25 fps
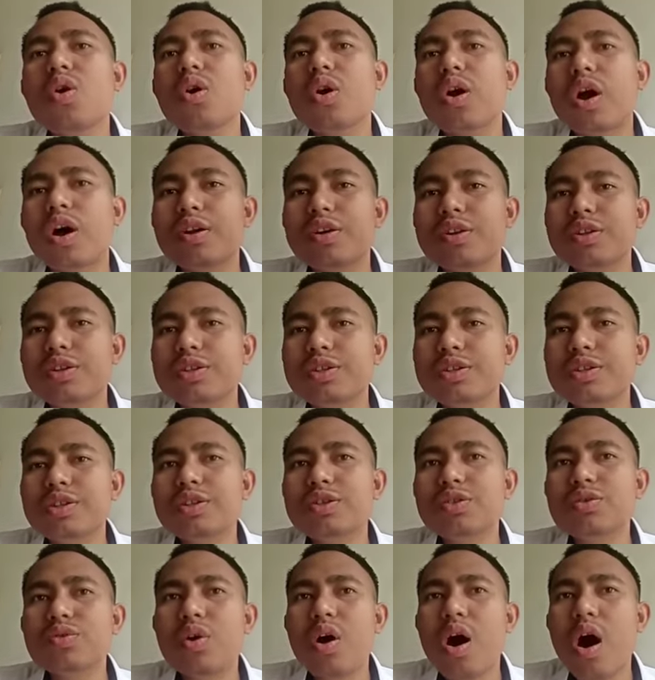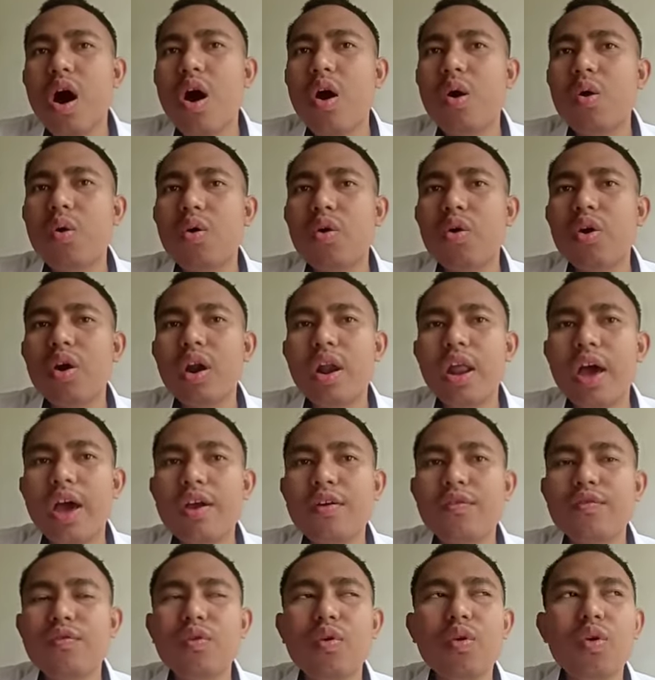continue our
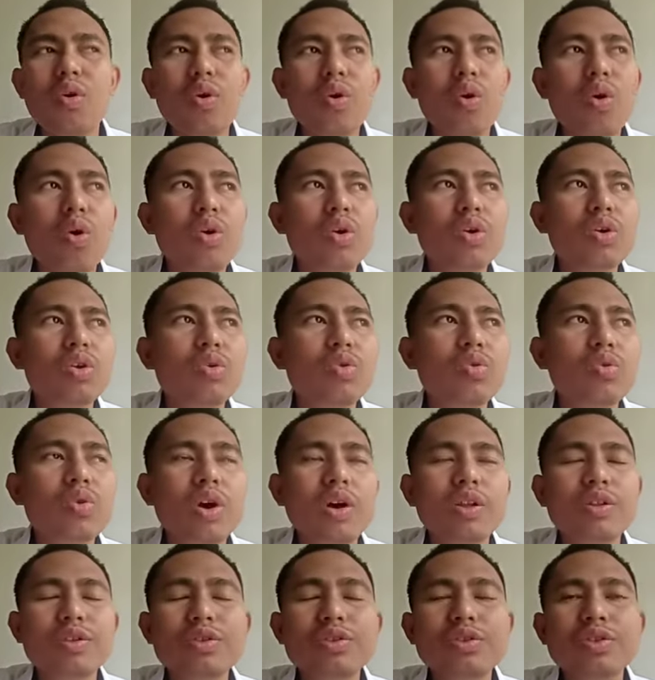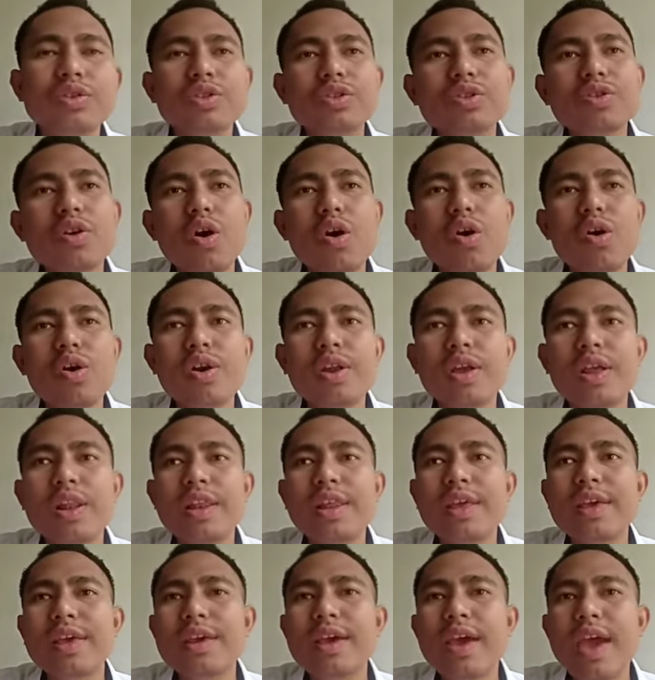life or to continue our
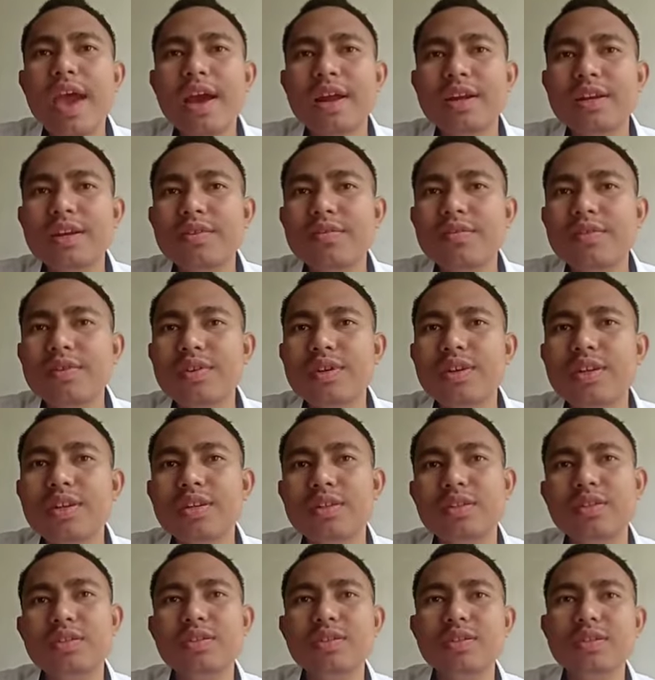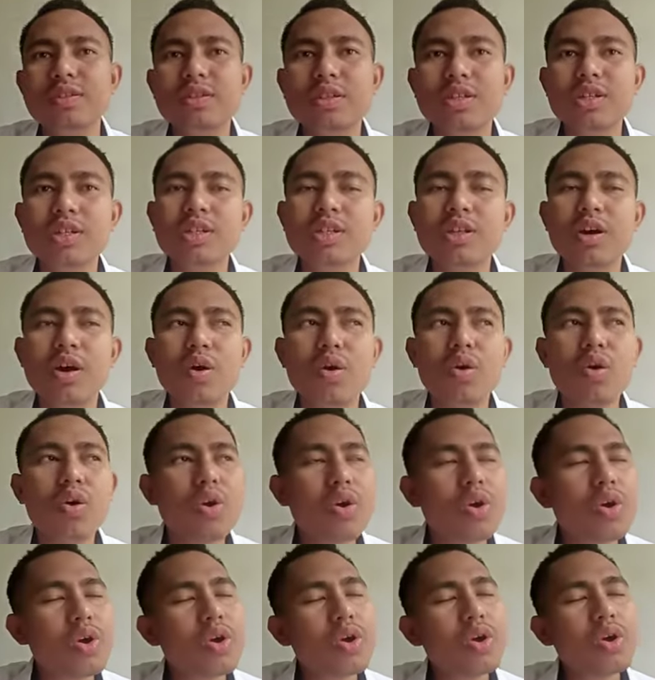daily activities in our
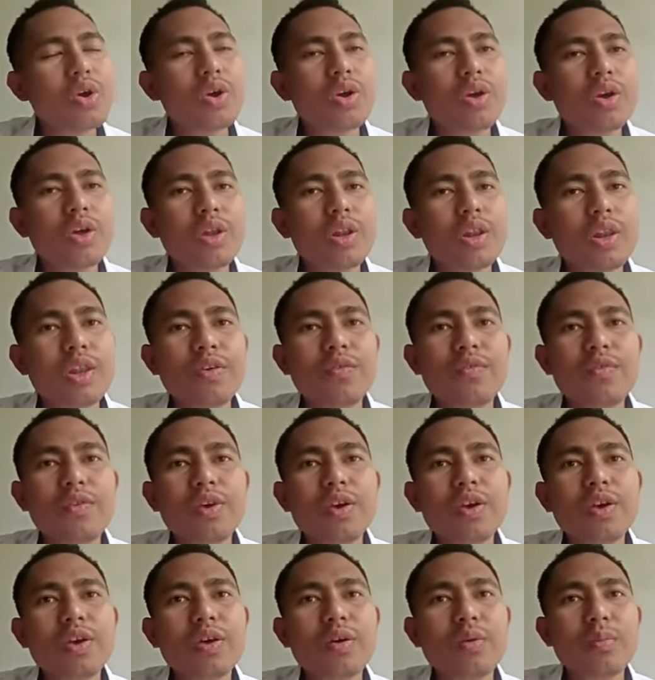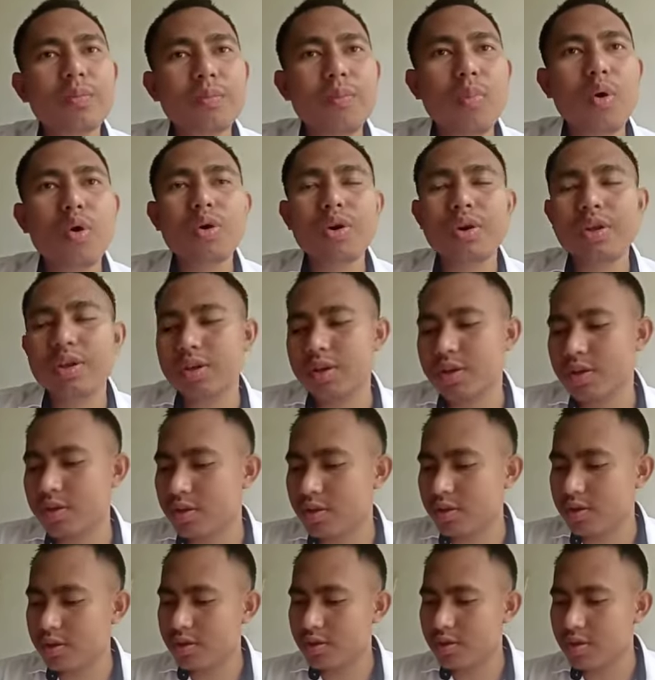living body.
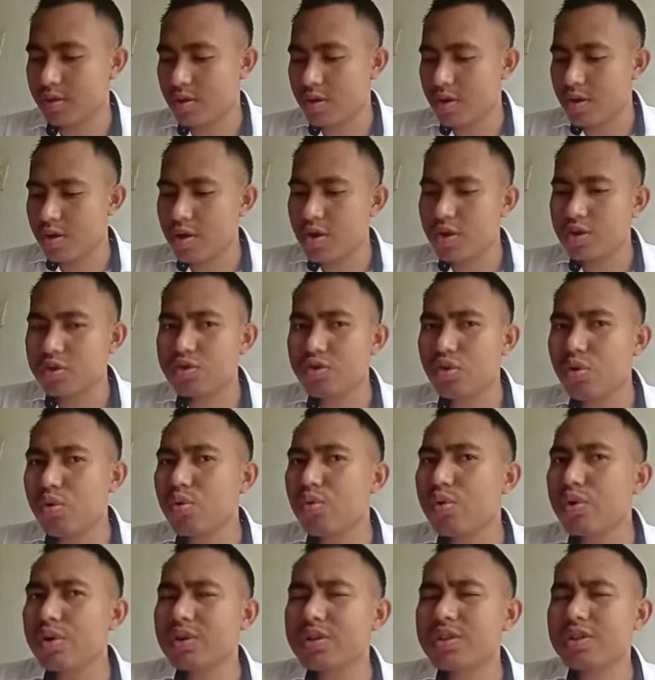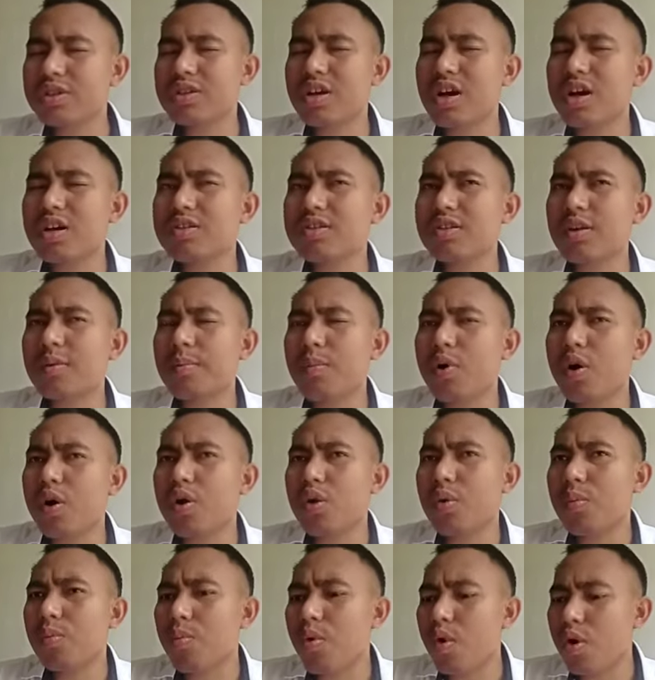So we will discuss about
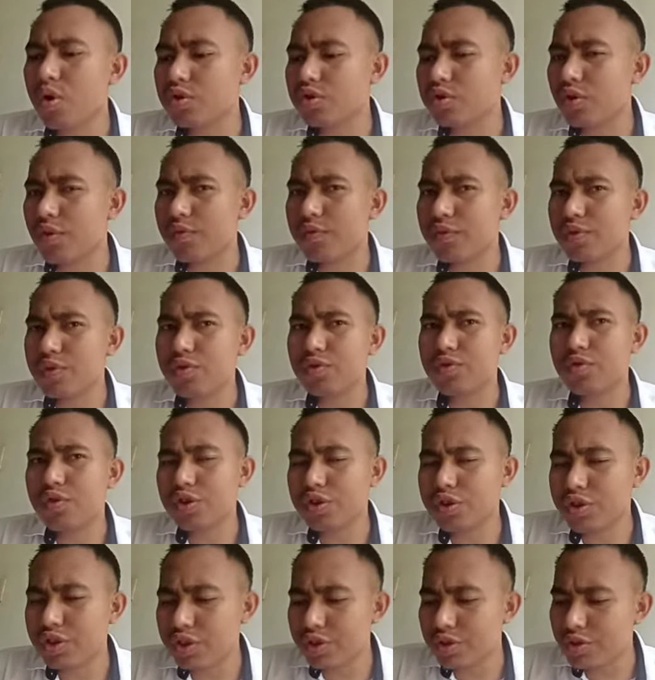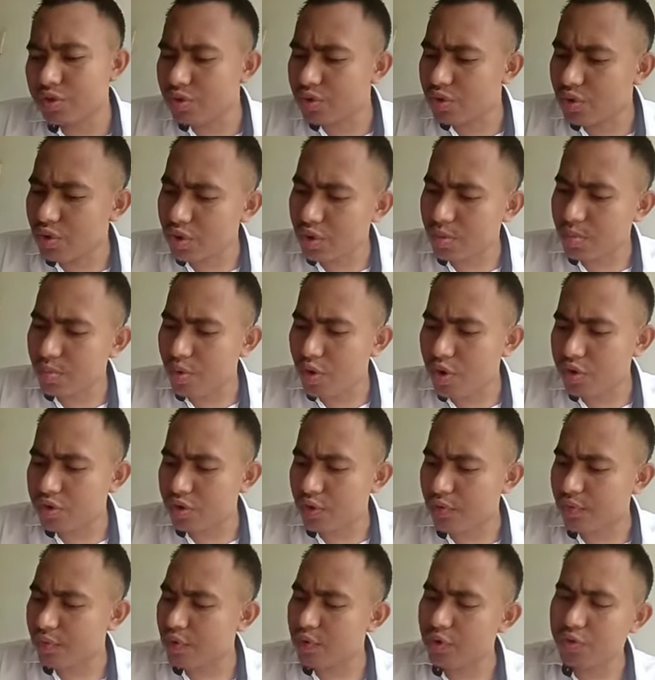the modes of nutrition. You know, the modes
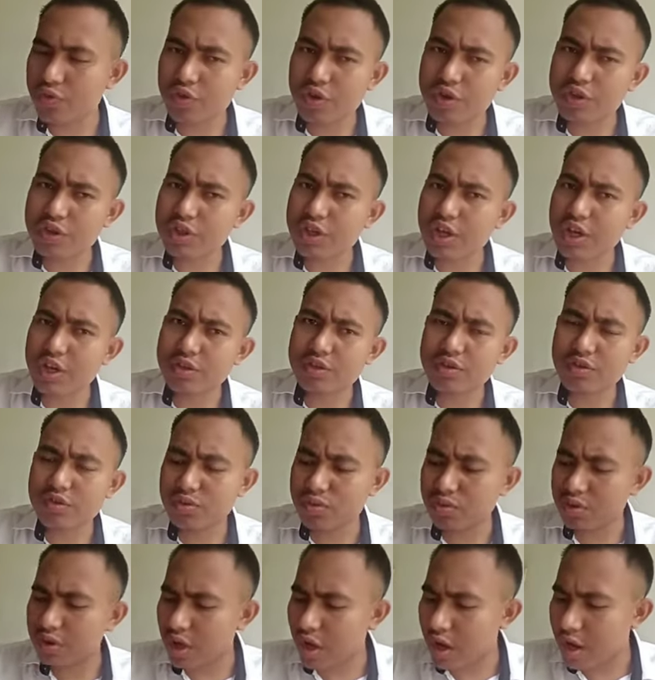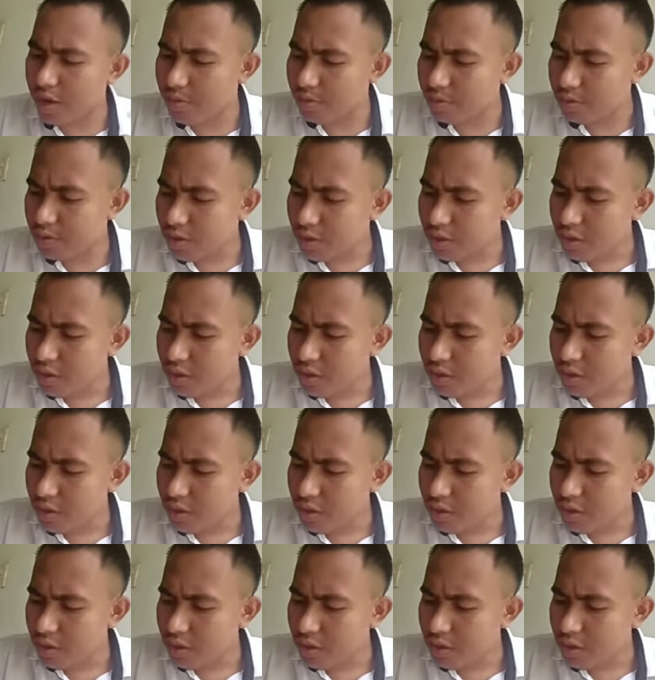of nutrition has two types: